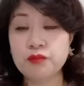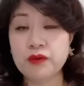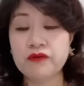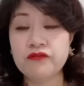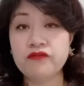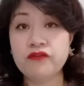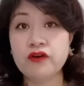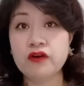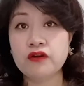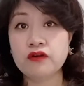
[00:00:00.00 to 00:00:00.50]

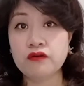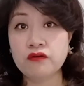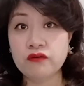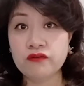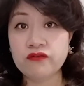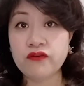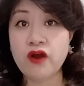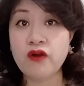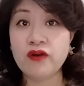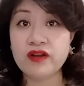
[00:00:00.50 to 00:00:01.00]
prefer
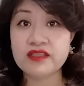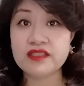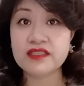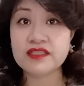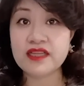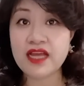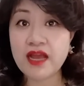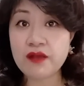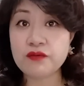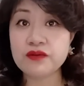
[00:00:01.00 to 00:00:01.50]

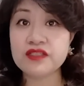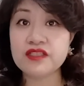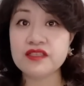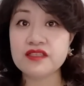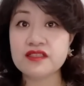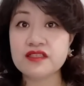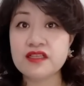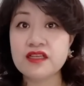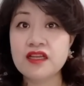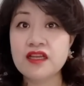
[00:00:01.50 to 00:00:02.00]
growth-oriented
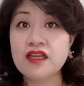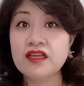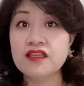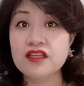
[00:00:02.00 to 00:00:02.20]
equities